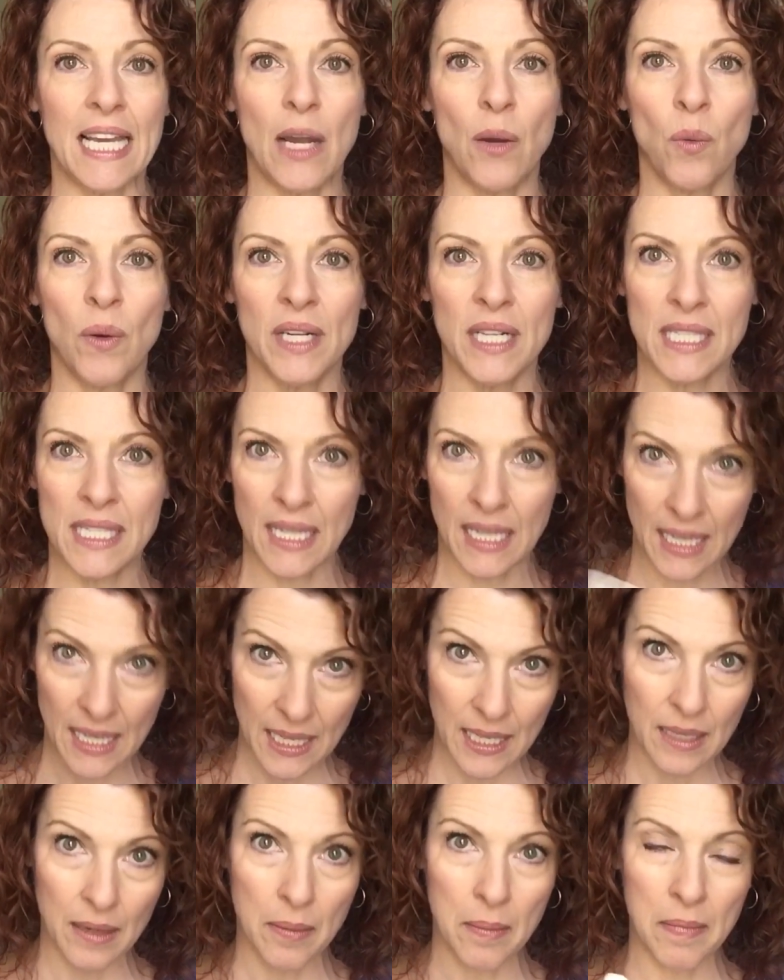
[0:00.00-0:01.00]
I want it to
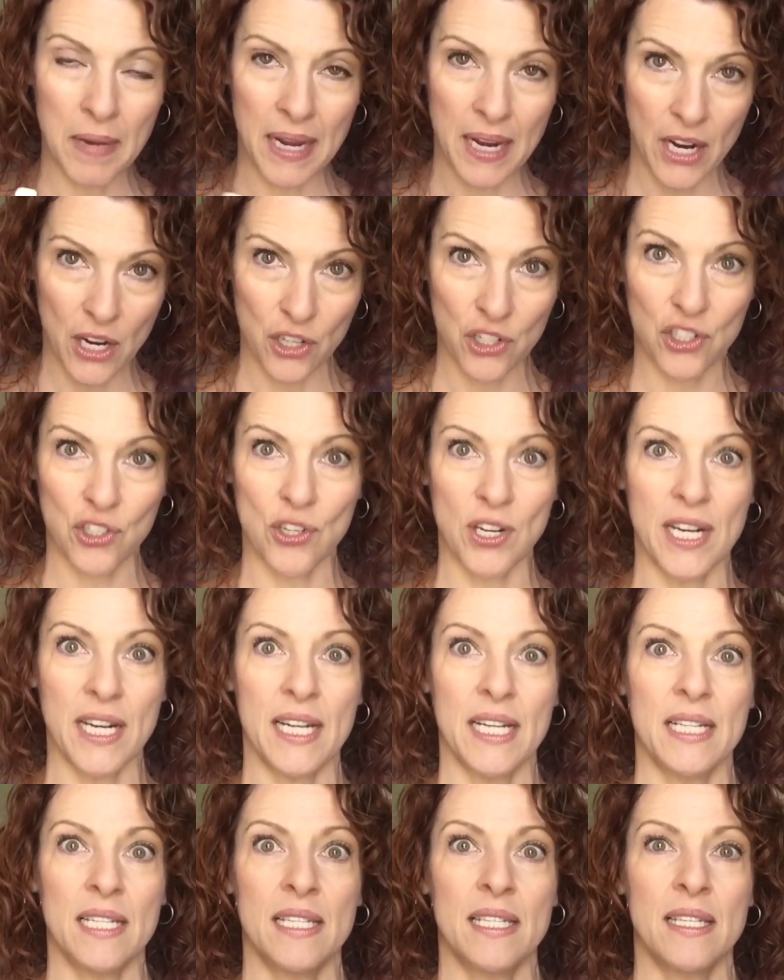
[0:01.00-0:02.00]
hit my hair
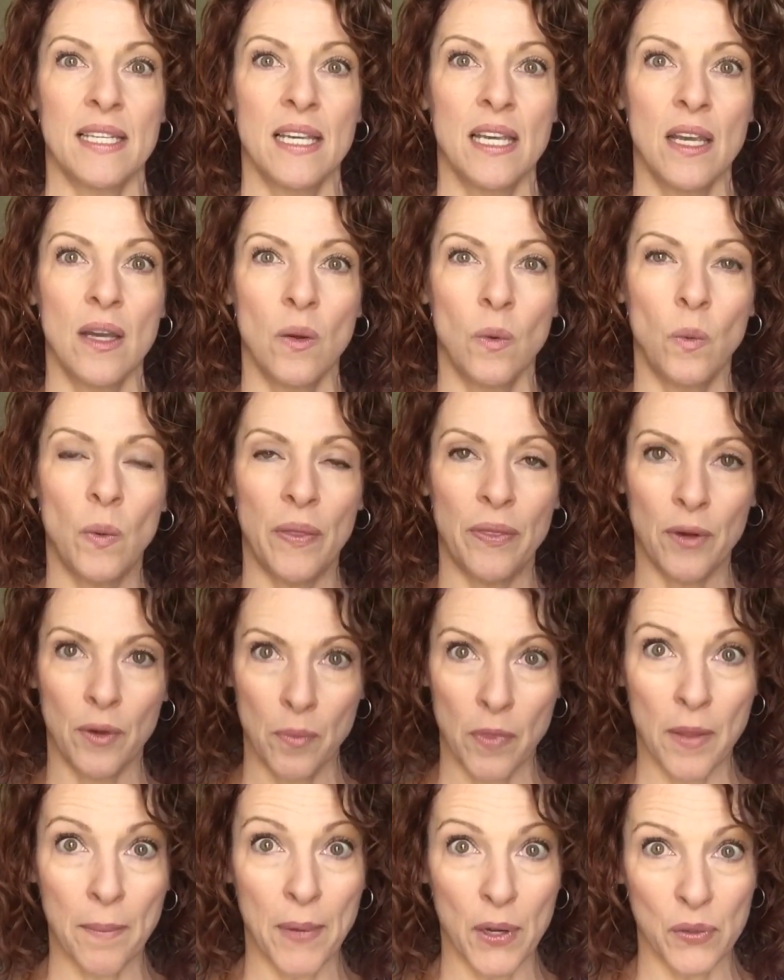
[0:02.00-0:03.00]
strands when they're
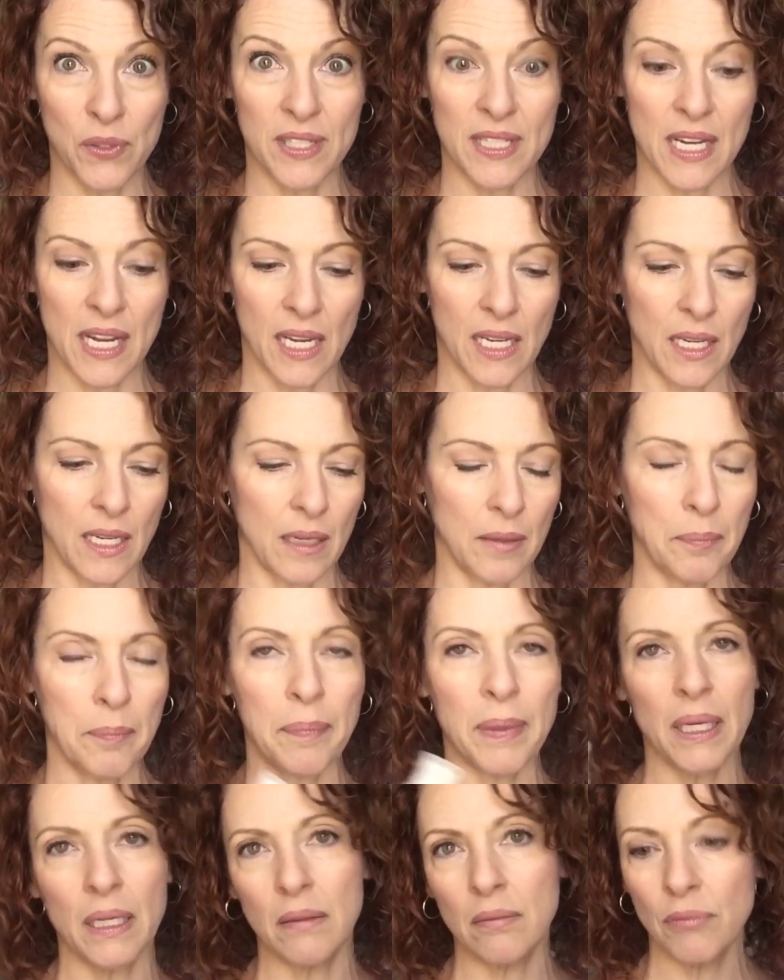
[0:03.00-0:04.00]
the most naked.
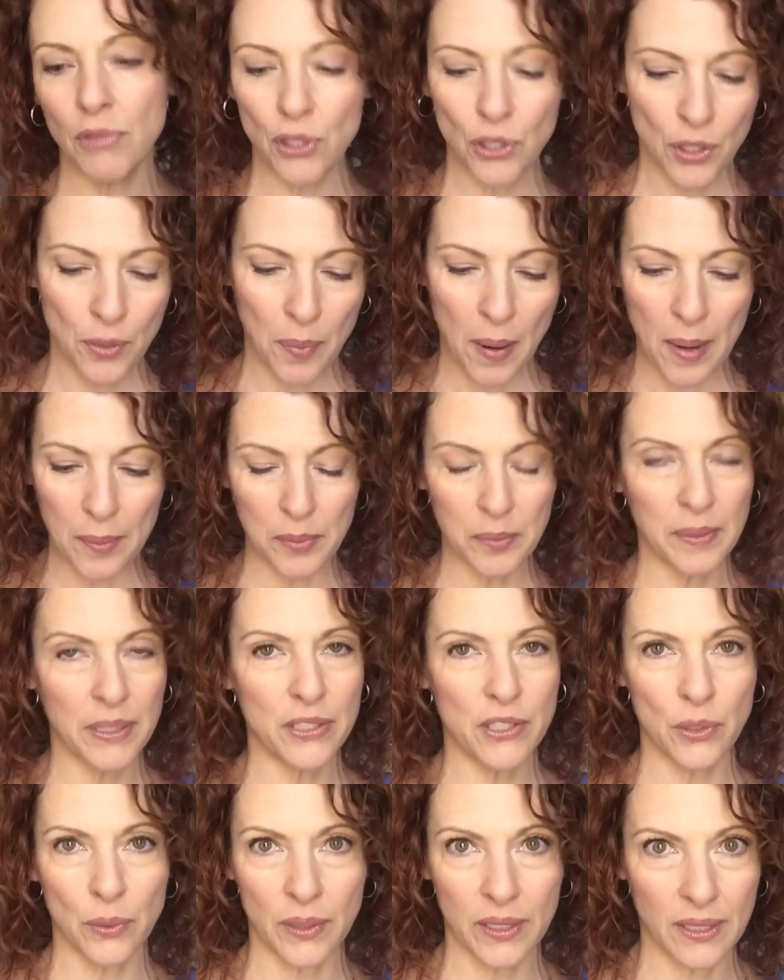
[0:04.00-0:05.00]
But you could probably
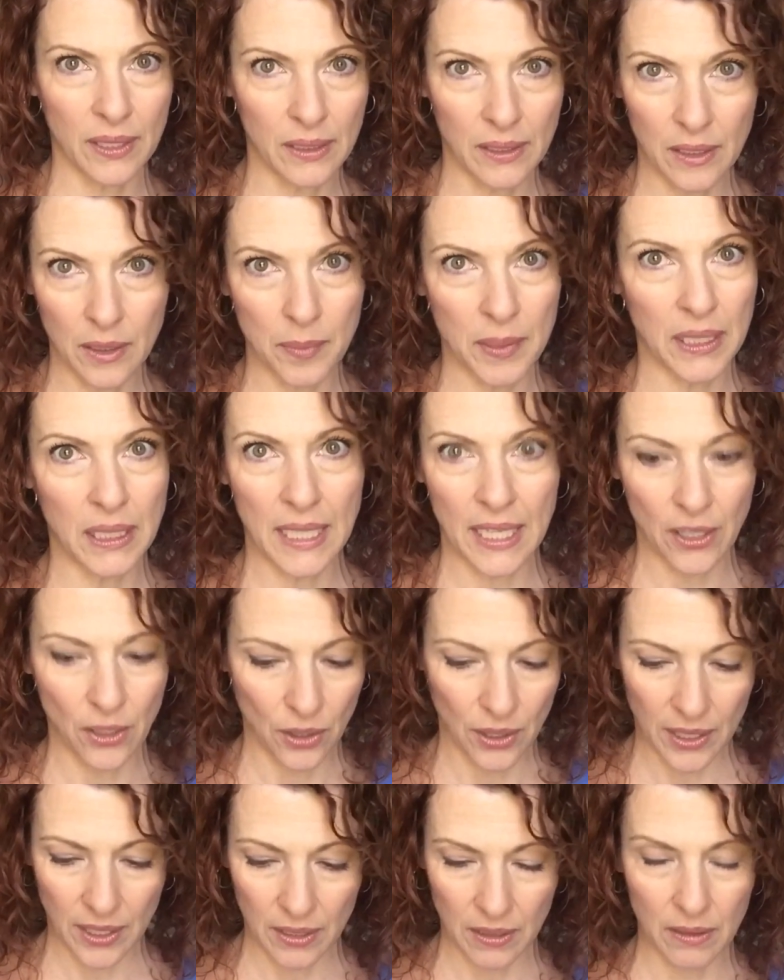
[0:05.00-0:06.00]
do it a little bit later
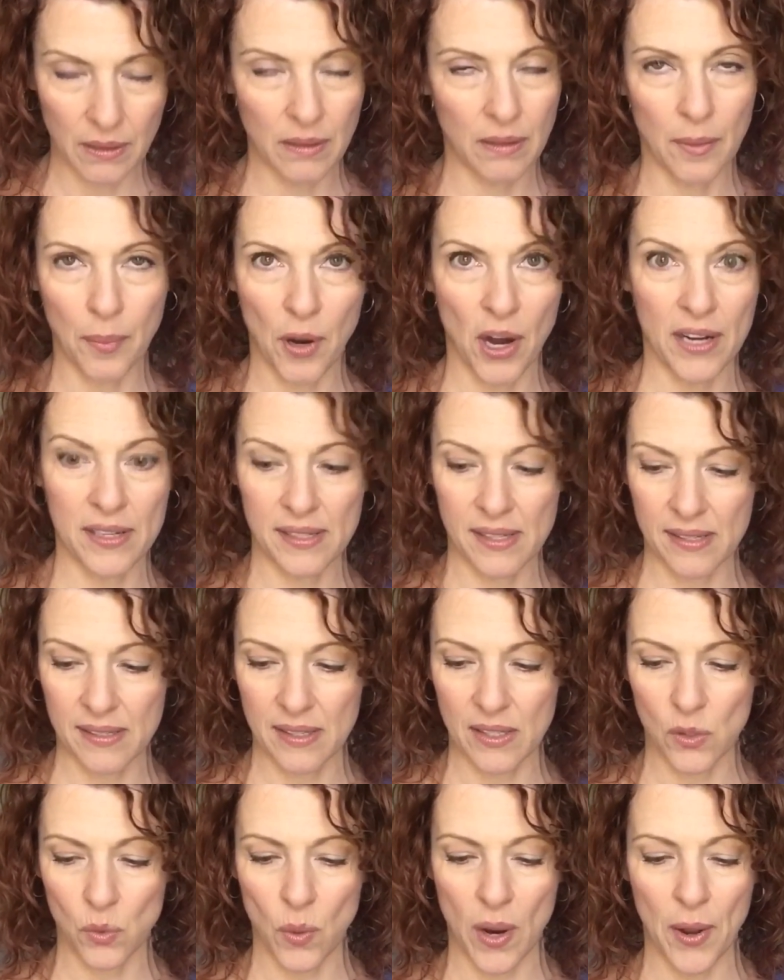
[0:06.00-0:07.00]
in the process
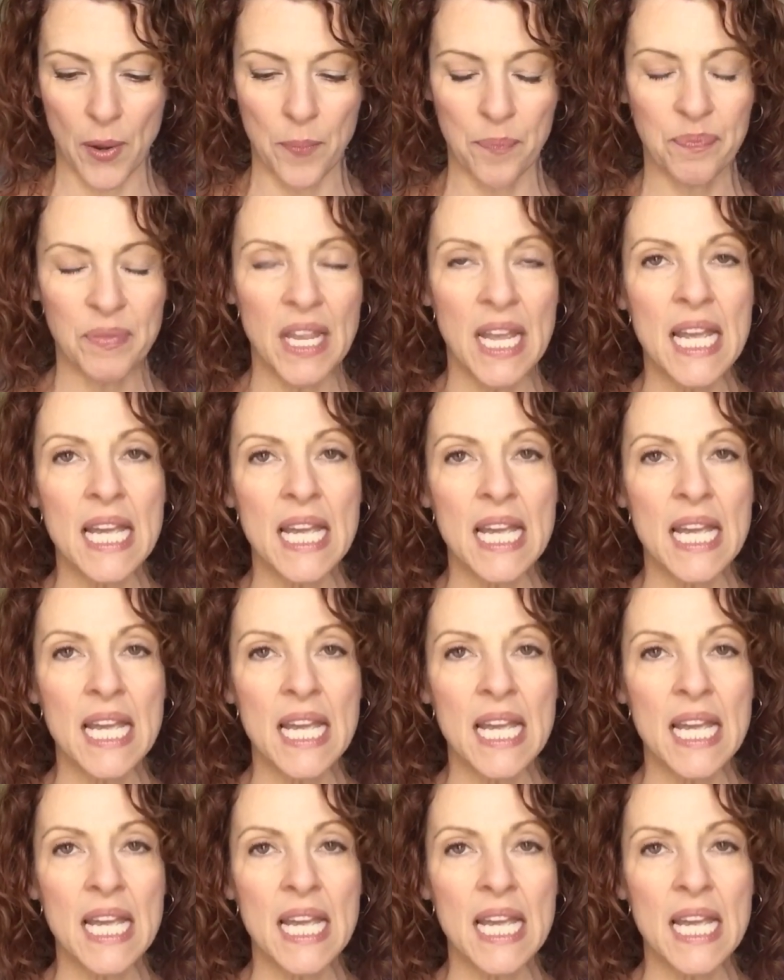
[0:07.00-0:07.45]
as well.